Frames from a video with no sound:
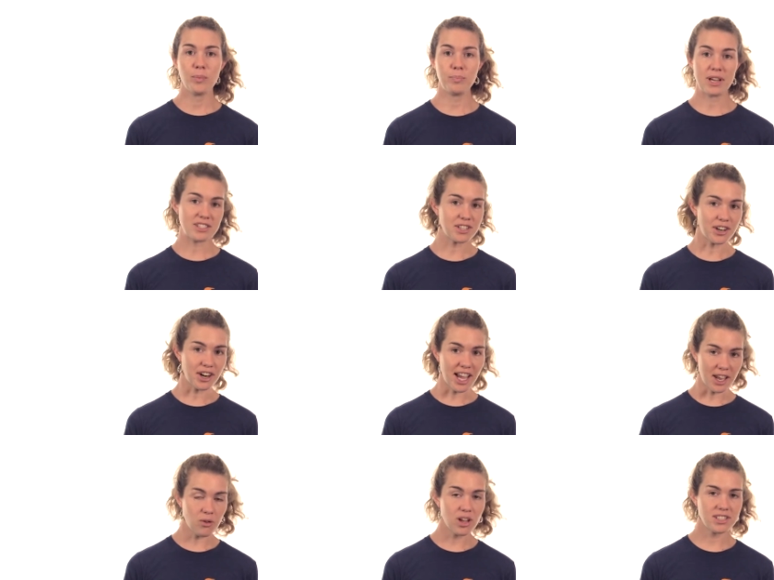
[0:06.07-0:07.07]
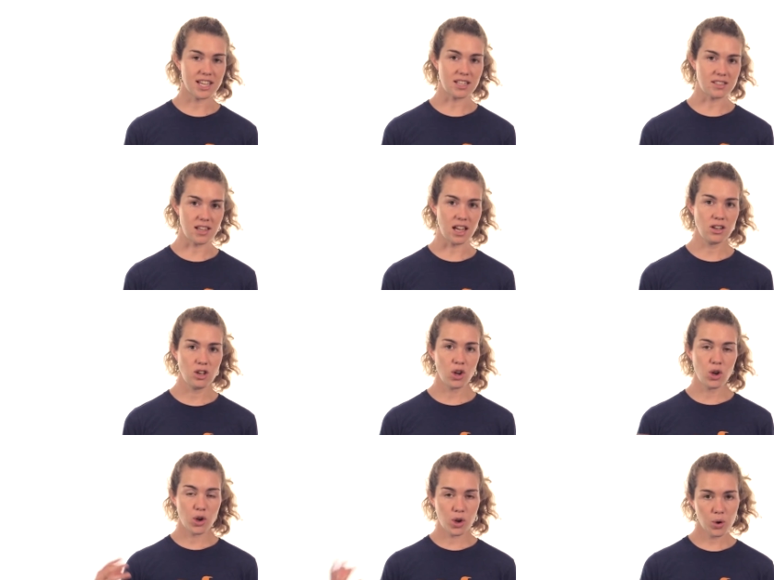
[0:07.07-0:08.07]
based on our Enron dataset,
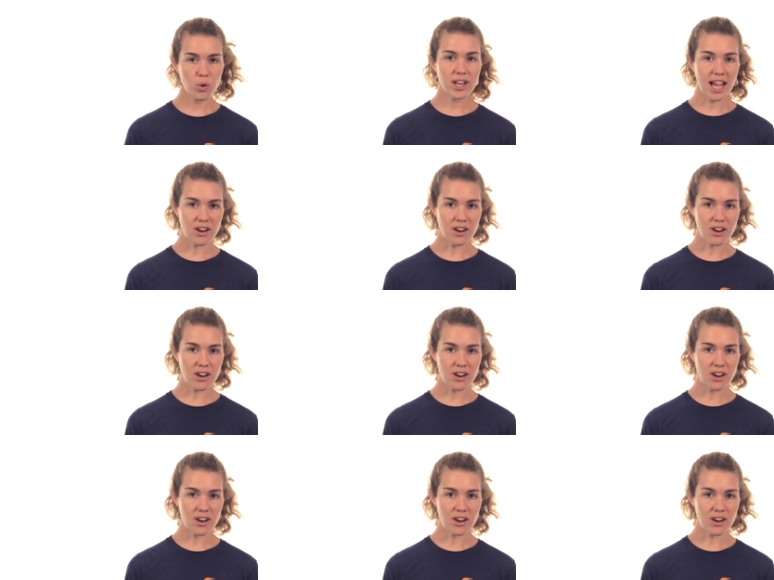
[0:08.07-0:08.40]
who at